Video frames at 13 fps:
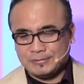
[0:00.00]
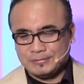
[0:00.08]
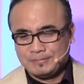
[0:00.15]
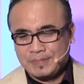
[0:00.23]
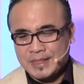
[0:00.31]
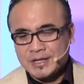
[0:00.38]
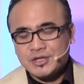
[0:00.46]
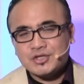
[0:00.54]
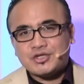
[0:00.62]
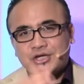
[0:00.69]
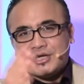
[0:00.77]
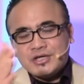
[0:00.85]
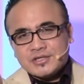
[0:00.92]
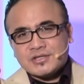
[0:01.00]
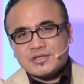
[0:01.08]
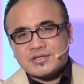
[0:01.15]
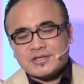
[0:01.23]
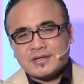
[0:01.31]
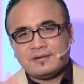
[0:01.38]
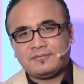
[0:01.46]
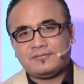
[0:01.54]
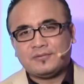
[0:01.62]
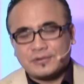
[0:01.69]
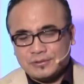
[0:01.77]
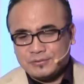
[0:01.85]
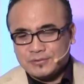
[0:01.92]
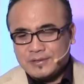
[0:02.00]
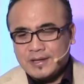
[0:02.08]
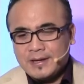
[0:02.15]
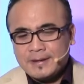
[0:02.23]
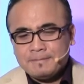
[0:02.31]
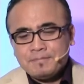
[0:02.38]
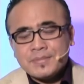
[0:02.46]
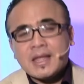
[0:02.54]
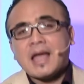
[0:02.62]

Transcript: you. Jesus is enough for you today,